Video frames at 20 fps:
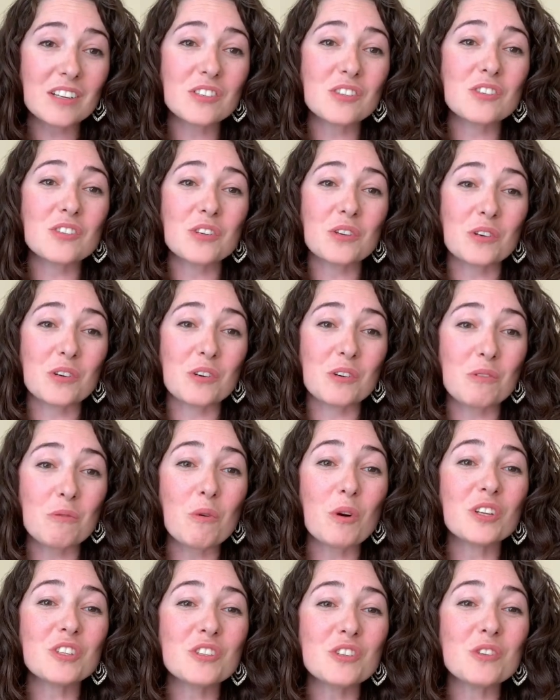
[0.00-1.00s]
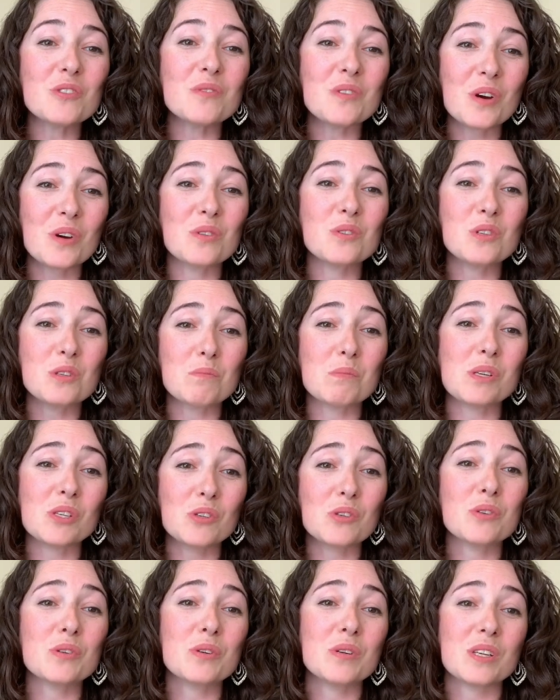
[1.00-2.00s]
to what you know to be
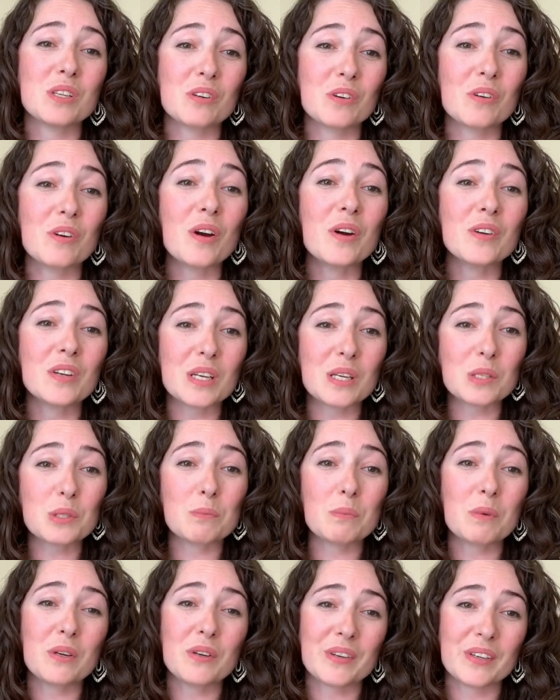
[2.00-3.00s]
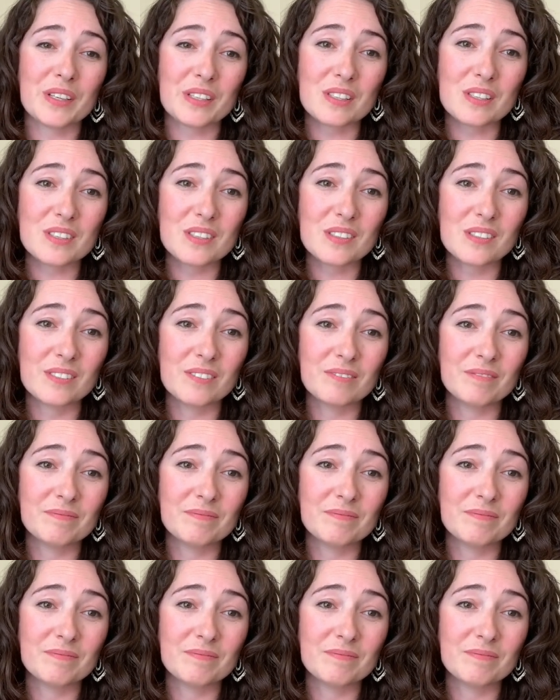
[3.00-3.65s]
true in your own experience.